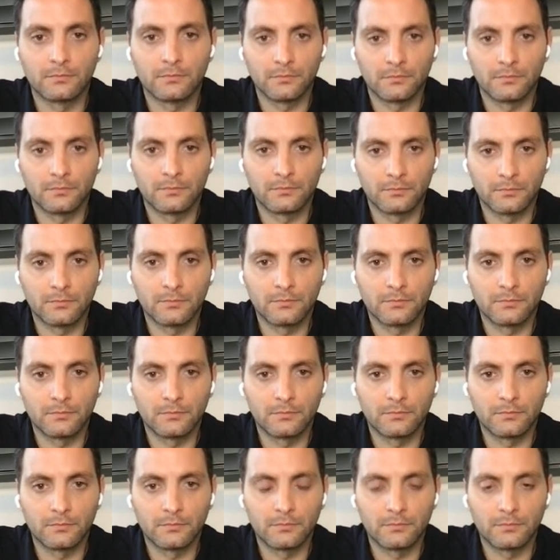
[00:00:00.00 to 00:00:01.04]

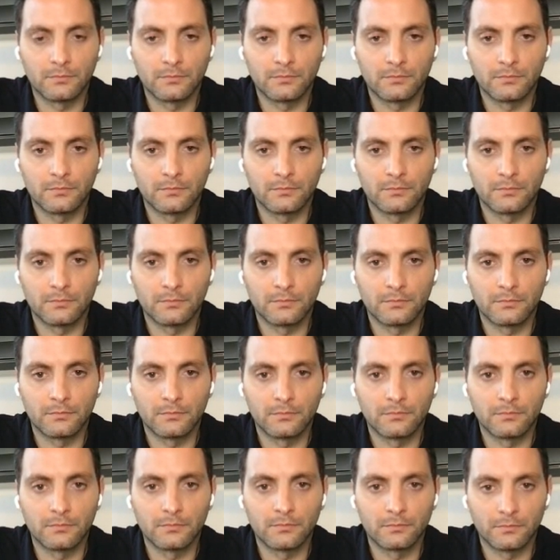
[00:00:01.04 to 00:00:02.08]

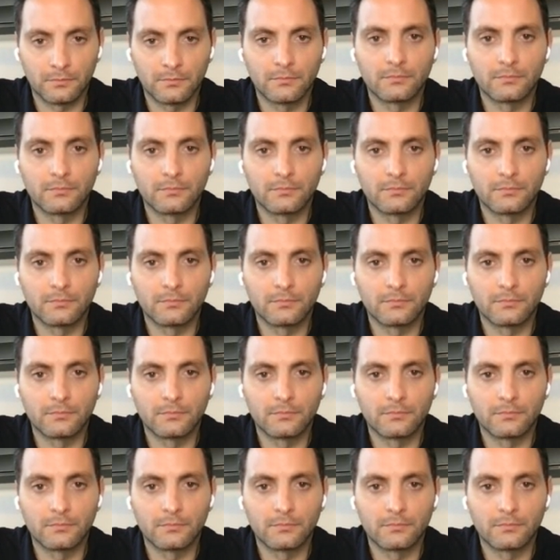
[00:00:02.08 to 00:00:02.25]
This person isn't speaking.